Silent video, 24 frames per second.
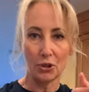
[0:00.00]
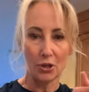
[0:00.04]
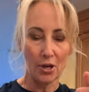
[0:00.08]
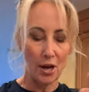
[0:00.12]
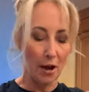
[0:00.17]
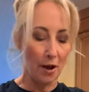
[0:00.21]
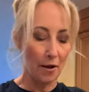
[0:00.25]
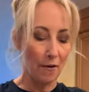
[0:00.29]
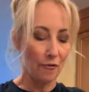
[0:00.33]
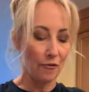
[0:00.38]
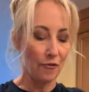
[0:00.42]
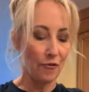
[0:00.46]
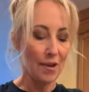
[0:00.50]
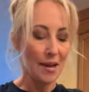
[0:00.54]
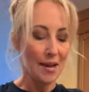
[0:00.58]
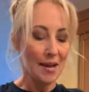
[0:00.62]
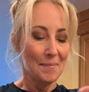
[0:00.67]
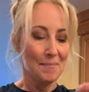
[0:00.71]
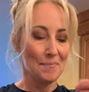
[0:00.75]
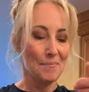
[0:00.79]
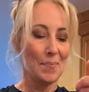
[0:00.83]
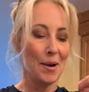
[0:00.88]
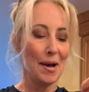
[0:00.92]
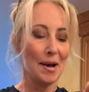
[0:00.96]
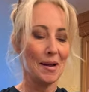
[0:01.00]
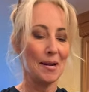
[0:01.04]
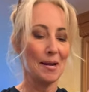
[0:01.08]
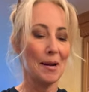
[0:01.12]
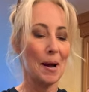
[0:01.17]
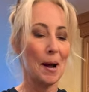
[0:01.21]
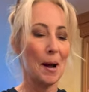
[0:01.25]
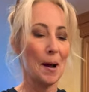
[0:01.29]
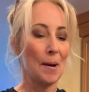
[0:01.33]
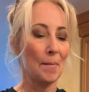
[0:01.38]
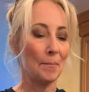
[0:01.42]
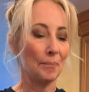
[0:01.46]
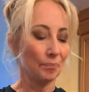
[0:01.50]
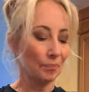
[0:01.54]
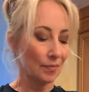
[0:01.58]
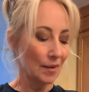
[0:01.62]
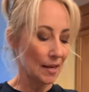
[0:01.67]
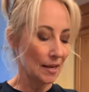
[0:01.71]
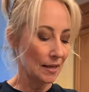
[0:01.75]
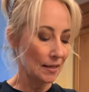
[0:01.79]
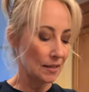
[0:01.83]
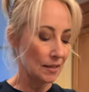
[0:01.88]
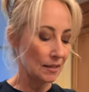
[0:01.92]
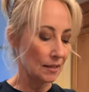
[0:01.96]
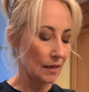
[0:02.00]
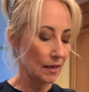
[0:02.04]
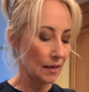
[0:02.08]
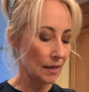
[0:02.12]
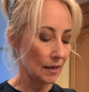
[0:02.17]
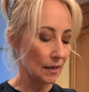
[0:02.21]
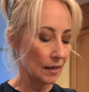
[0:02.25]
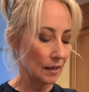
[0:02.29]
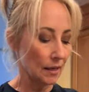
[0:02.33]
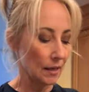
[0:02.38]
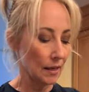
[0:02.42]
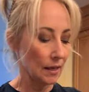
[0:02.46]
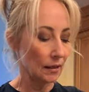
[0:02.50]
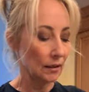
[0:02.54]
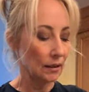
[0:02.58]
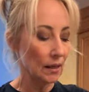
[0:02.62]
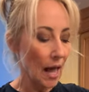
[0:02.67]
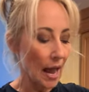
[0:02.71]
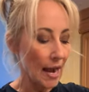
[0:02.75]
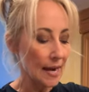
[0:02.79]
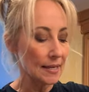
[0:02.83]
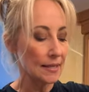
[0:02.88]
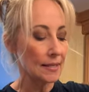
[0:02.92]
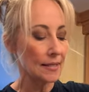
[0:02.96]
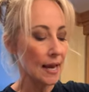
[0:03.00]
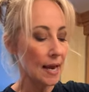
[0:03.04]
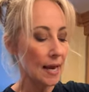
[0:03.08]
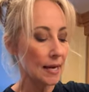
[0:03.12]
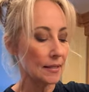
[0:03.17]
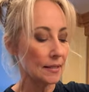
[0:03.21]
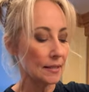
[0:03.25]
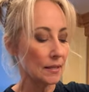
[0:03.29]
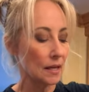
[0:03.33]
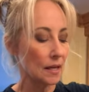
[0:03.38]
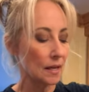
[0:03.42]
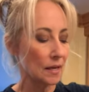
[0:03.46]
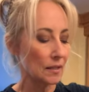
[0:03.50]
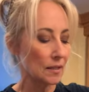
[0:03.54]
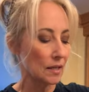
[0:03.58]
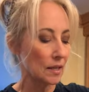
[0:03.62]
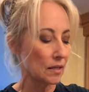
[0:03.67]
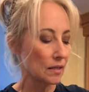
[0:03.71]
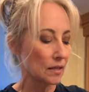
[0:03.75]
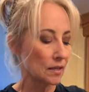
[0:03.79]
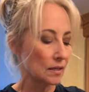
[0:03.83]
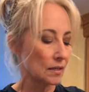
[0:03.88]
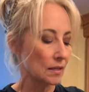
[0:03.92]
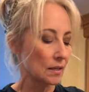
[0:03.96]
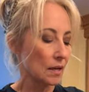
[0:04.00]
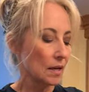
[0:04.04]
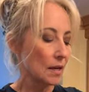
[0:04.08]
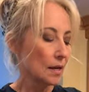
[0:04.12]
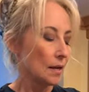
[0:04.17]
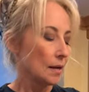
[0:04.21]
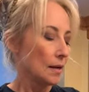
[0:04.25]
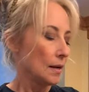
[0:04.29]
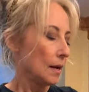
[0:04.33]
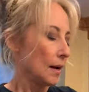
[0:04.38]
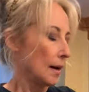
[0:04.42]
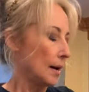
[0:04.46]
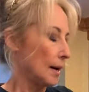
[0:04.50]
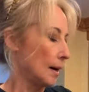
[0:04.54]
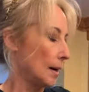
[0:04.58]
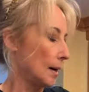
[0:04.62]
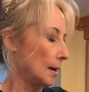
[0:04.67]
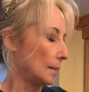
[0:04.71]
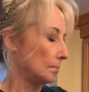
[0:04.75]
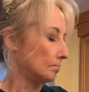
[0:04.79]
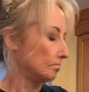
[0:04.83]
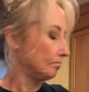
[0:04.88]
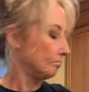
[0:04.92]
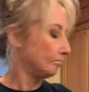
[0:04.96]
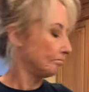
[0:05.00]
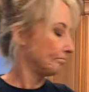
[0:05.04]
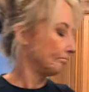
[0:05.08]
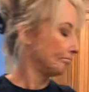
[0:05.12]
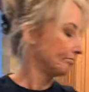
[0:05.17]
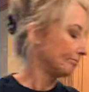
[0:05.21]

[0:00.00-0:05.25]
shelf, but um, it's light tasting because it's, um,